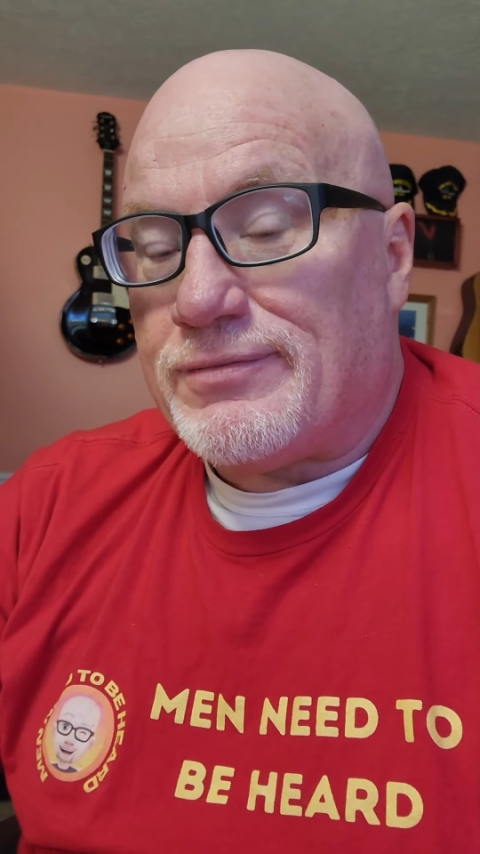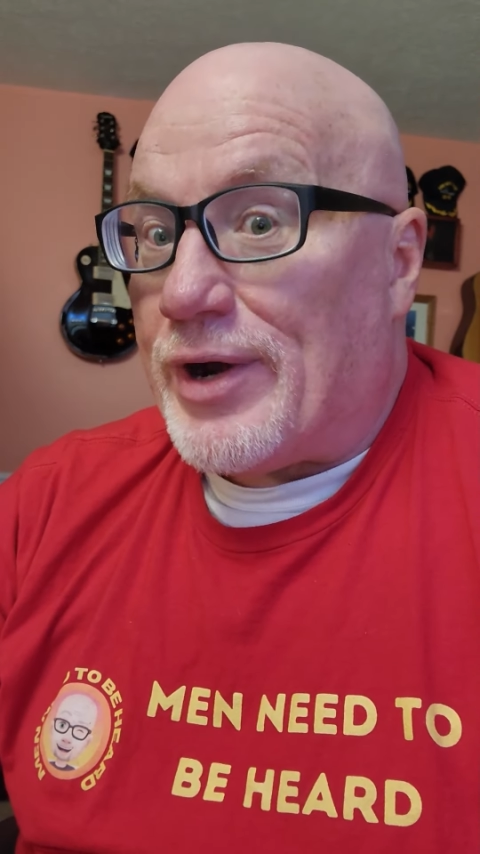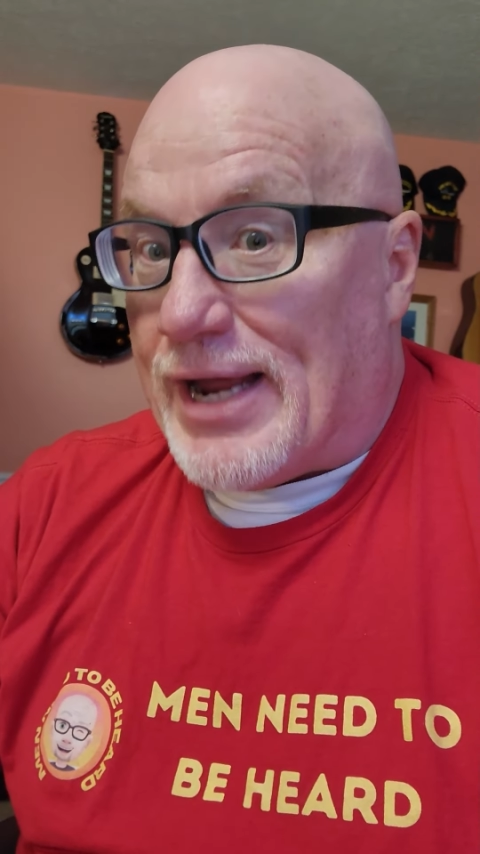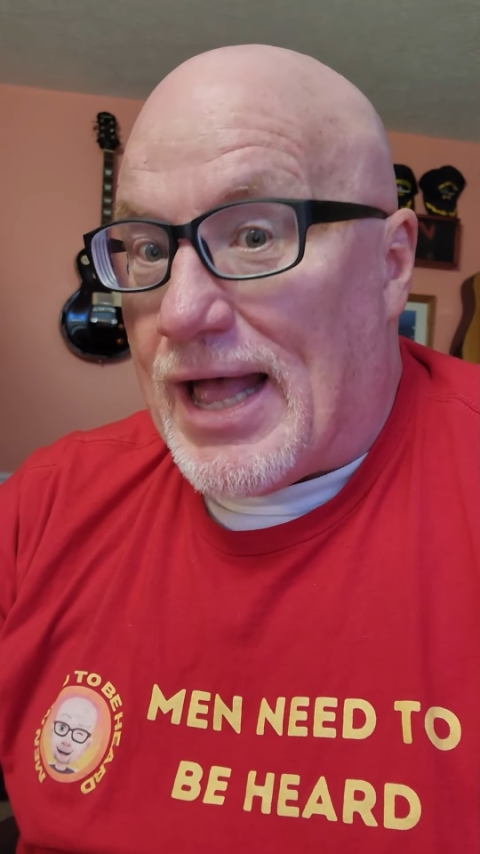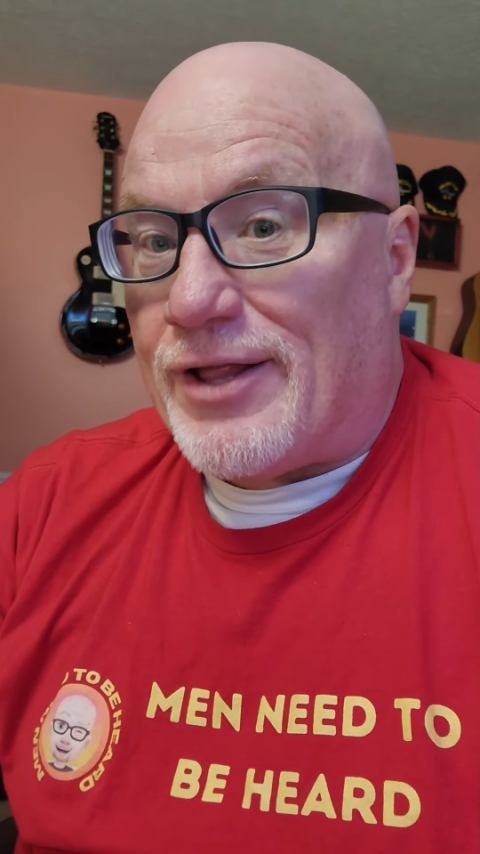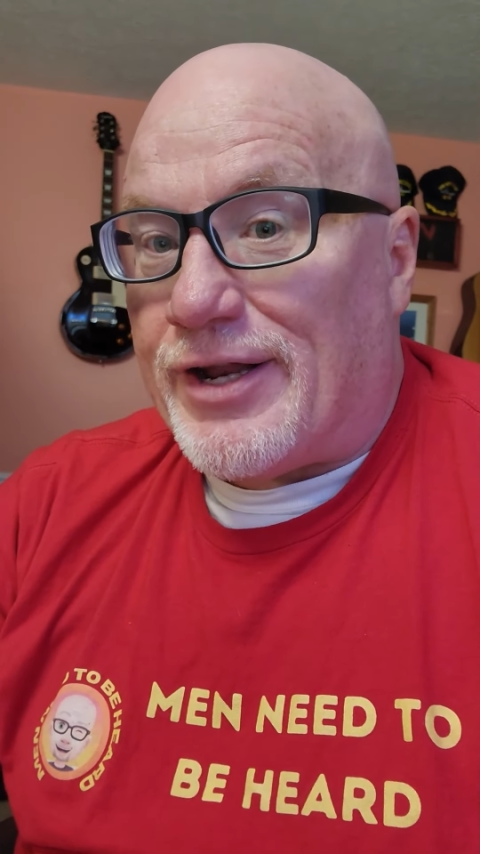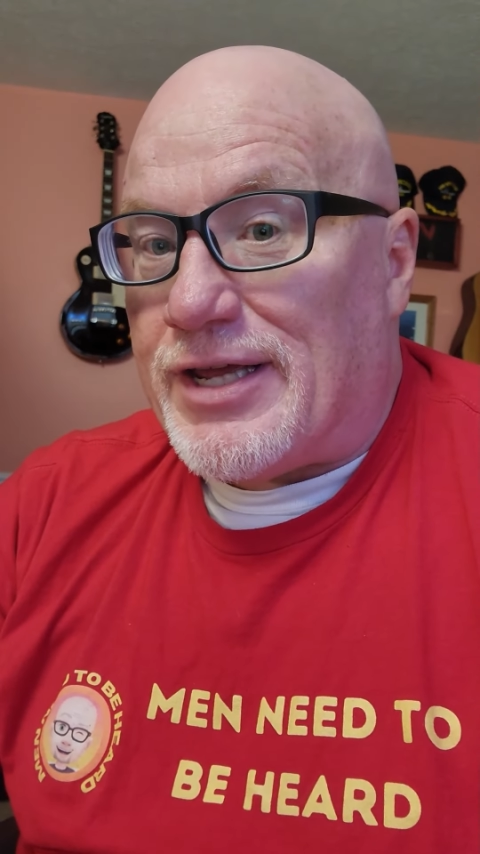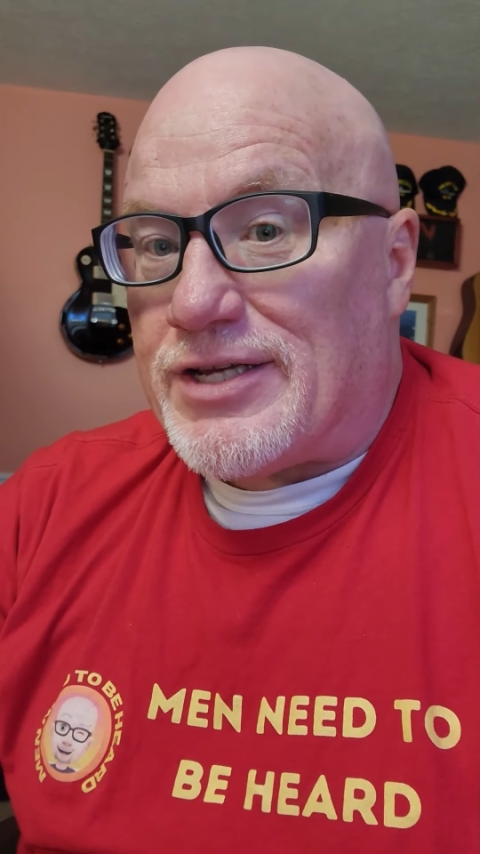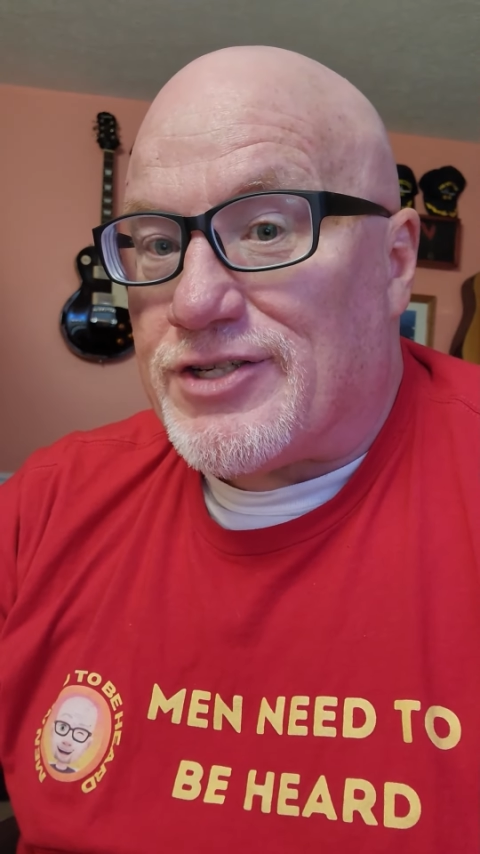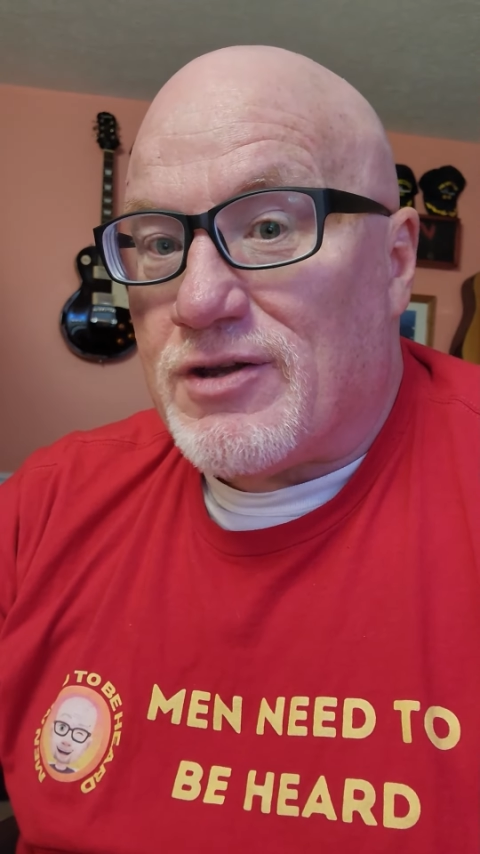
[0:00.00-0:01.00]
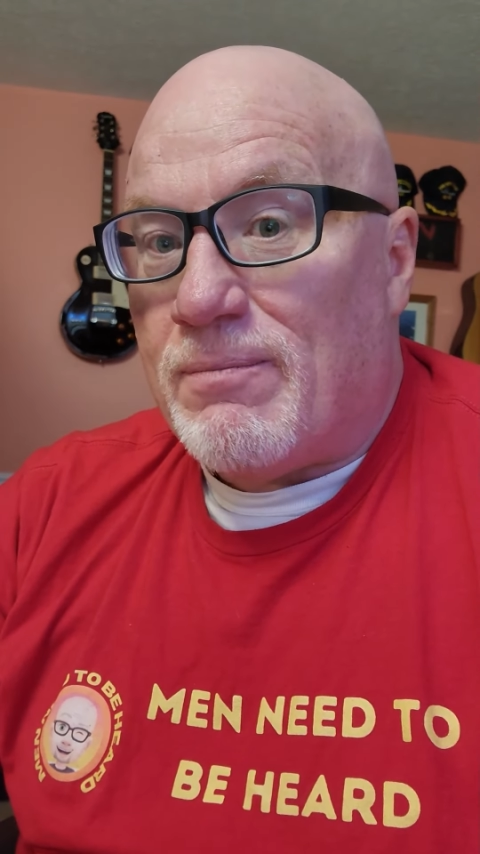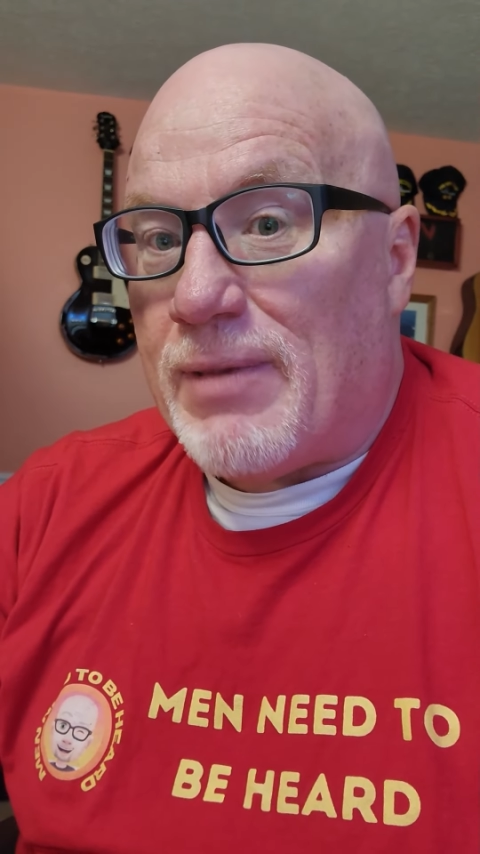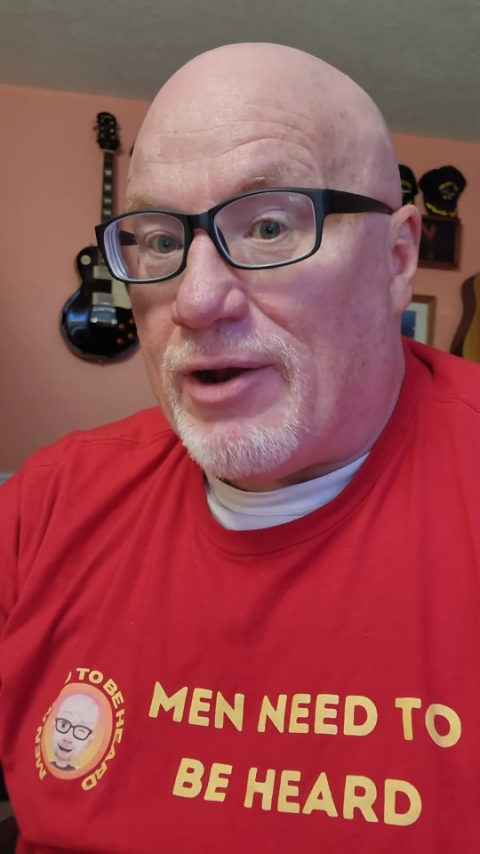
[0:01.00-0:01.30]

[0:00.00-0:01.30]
The reality is